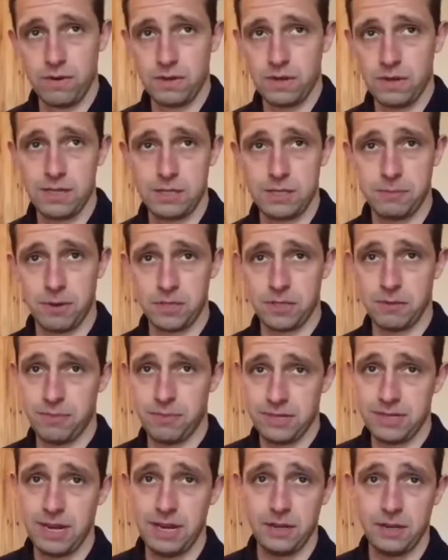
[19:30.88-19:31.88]
I suppose, it
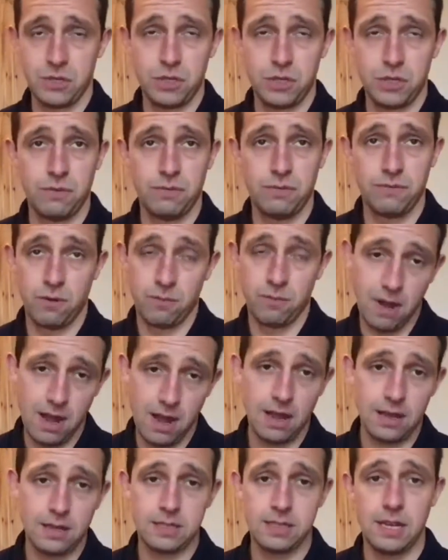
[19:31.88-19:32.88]
protects you from
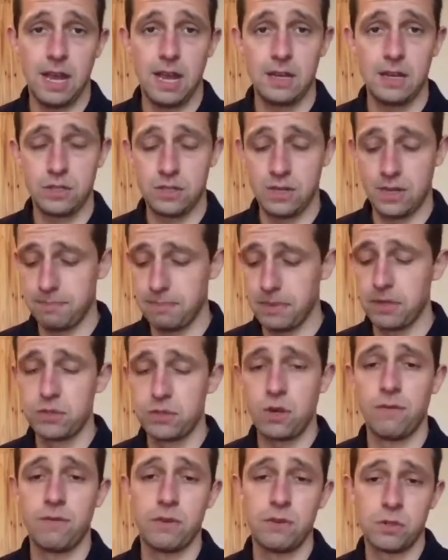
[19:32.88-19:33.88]
hacks. It actually builds
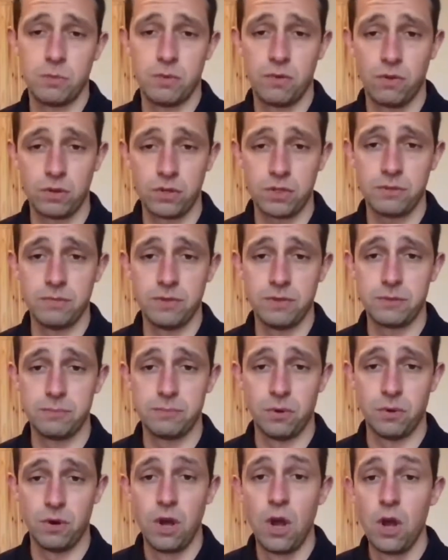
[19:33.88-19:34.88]
mm-hmm. confidence with customers.
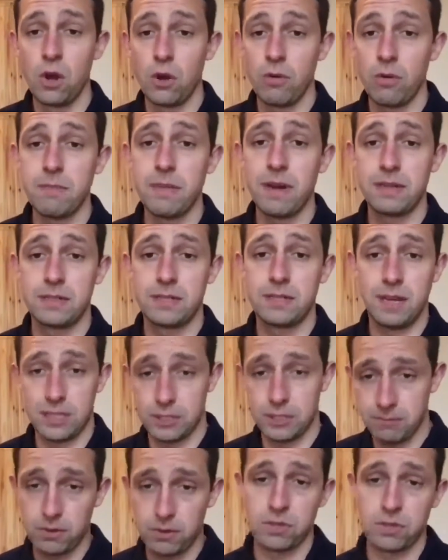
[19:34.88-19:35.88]
But coming back to, I
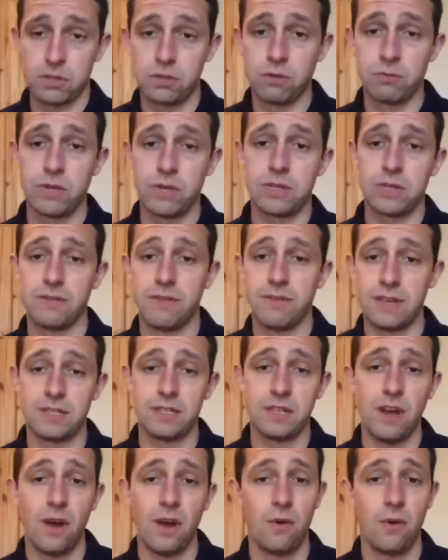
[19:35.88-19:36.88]
suppose, the subject of
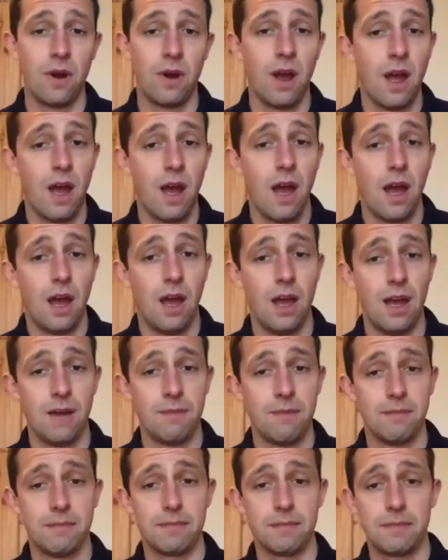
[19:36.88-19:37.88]
SEO,
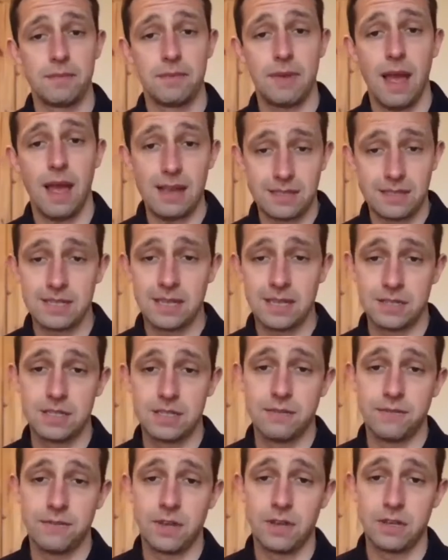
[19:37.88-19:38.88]
um, SSL
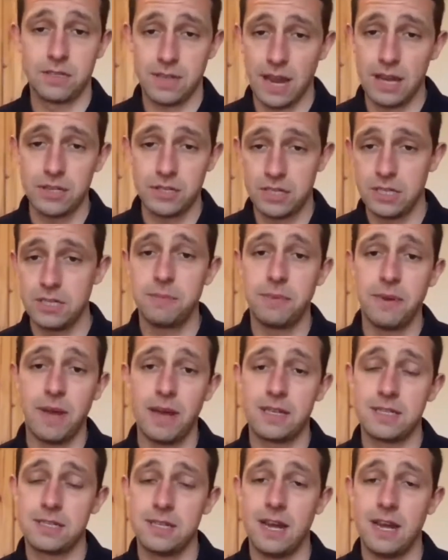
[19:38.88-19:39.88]
certificates,
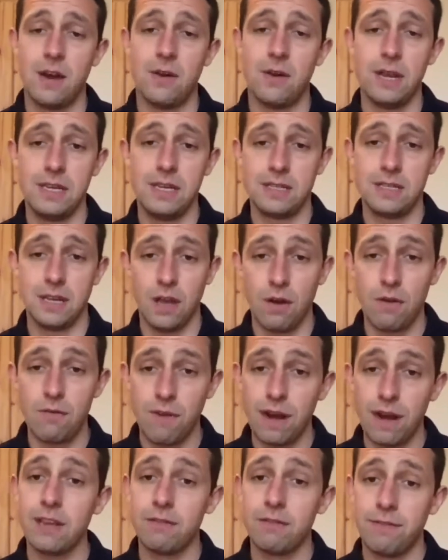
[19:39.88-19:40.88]
HTTPS now is a
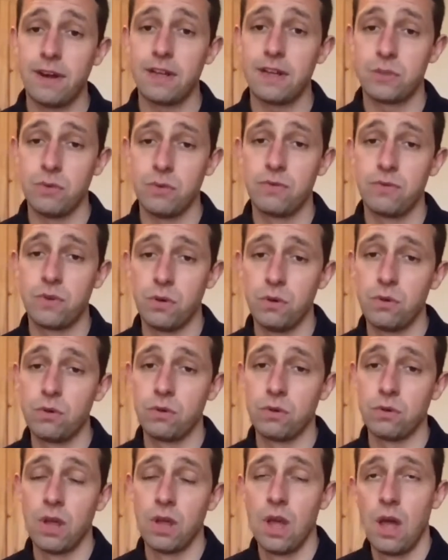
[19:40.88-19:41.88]
ranking factor with Google.
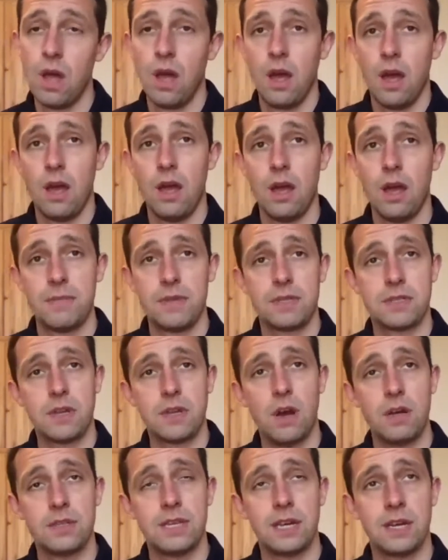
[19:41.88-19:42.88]
Yeah um, they
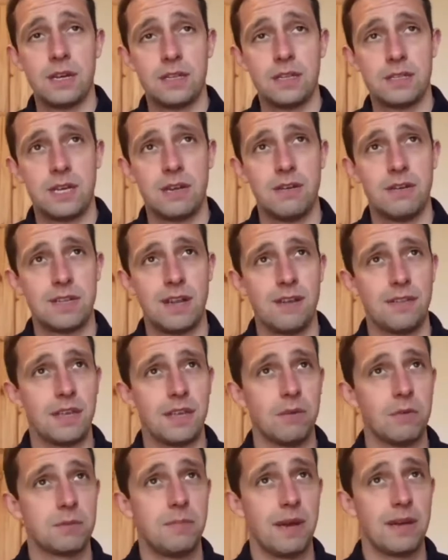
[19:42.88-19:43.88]
started taking it seriously. I
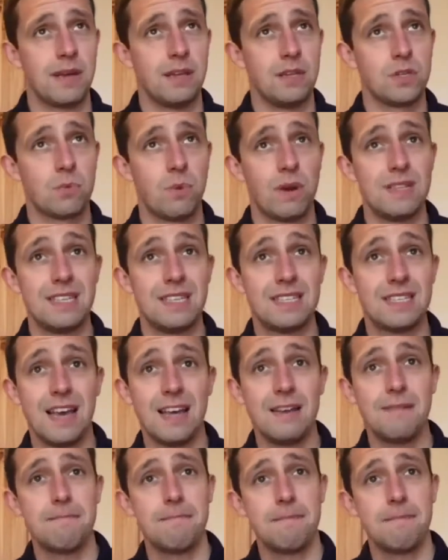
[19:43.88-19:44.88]
think it was back in
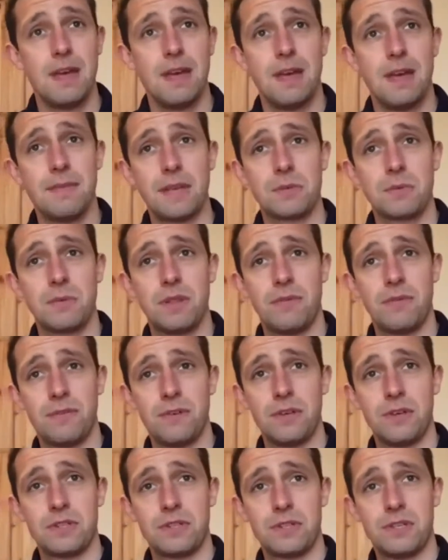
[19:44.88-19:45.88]
2010, and um, that's when they
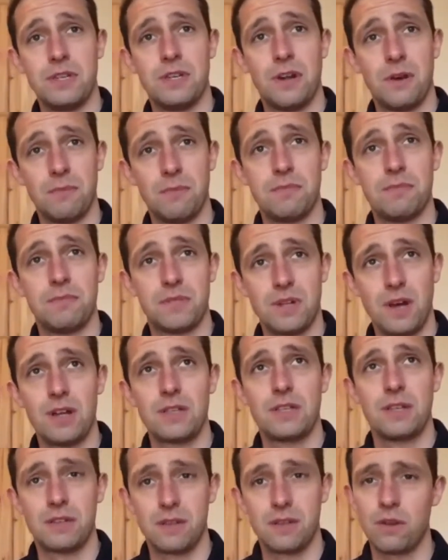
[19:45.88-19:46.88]
first, you know,
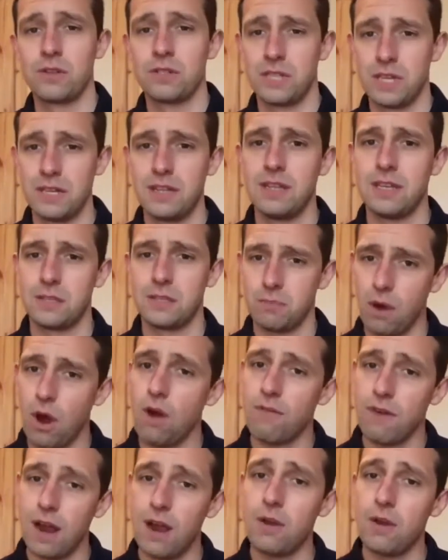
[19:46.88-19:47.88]
started to consider this. All
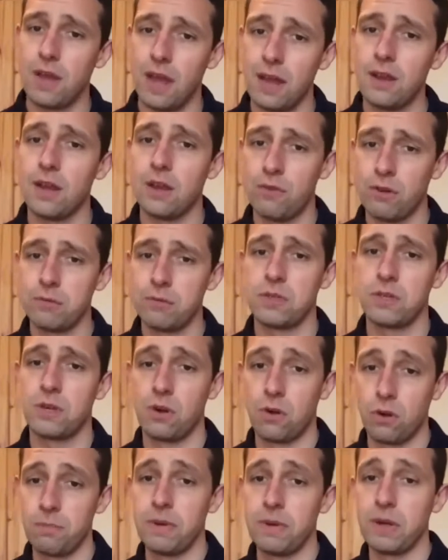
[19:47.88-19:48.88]
oh, right, okay, encryption
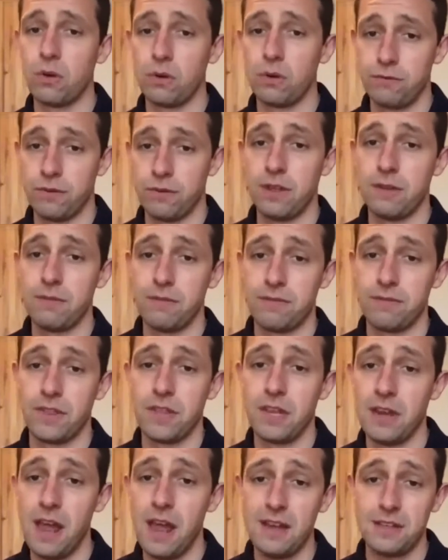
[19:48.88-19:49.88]
could be good for the for
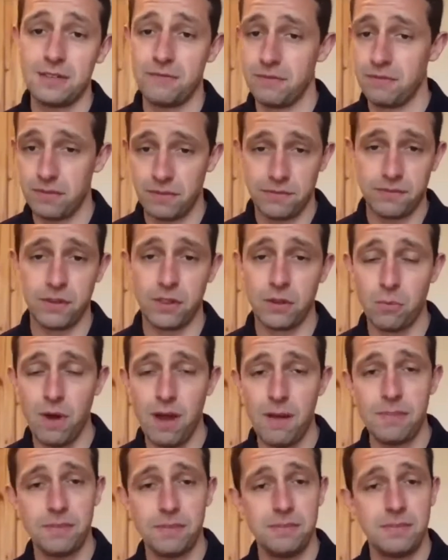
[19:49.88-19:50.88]
the net, yeah. for the
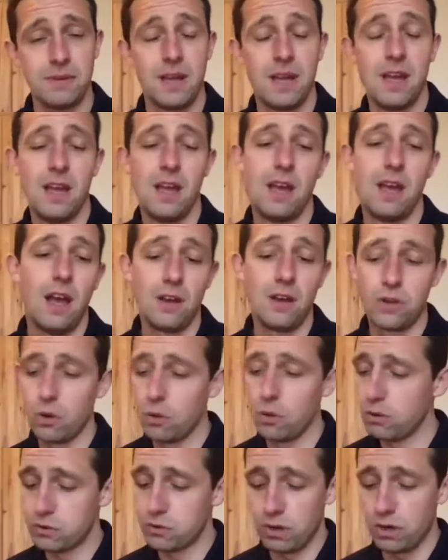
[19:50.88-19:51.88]
web, and, and,
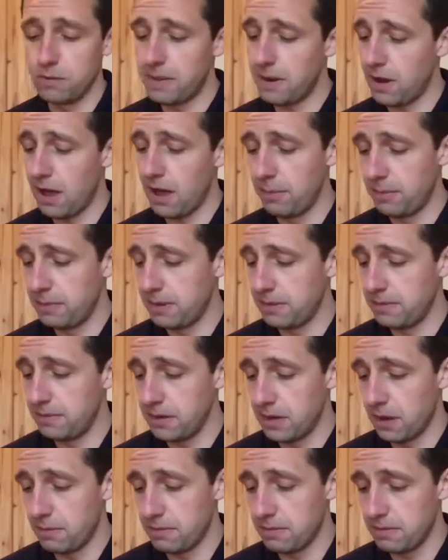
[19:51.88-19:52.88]
Google's all about helping,
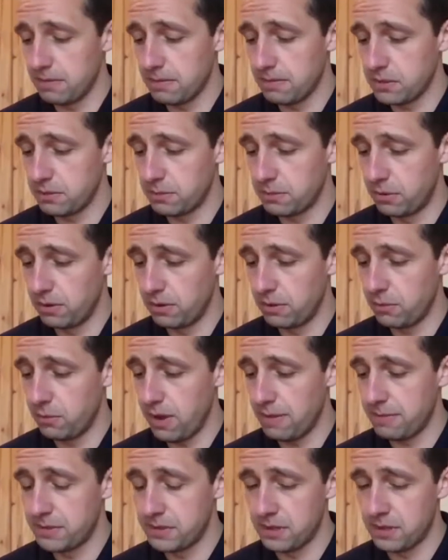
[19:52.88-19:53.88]
you know, supporting the
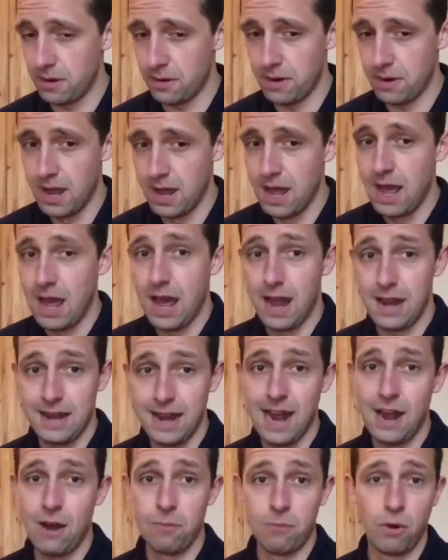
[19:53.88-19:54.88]
web. So, and
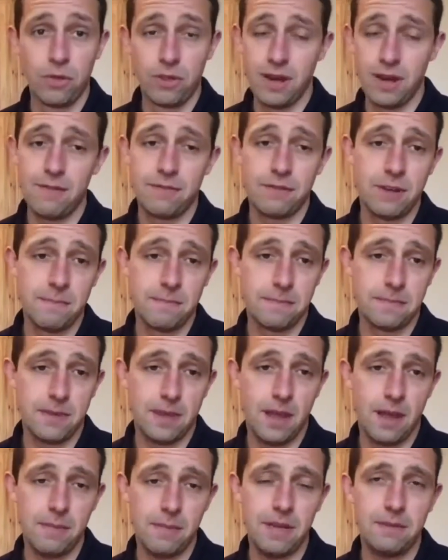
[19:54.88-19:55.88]
now more than ever,
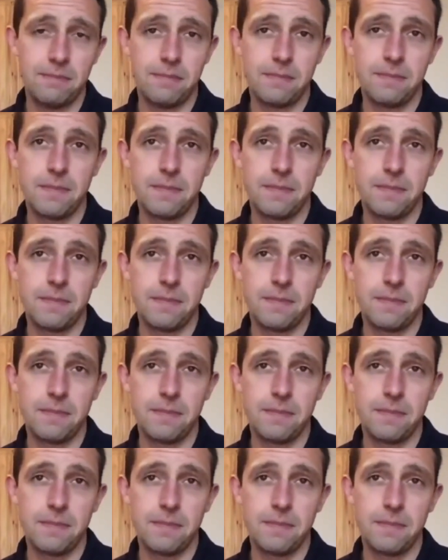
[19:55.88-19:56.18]
I mean,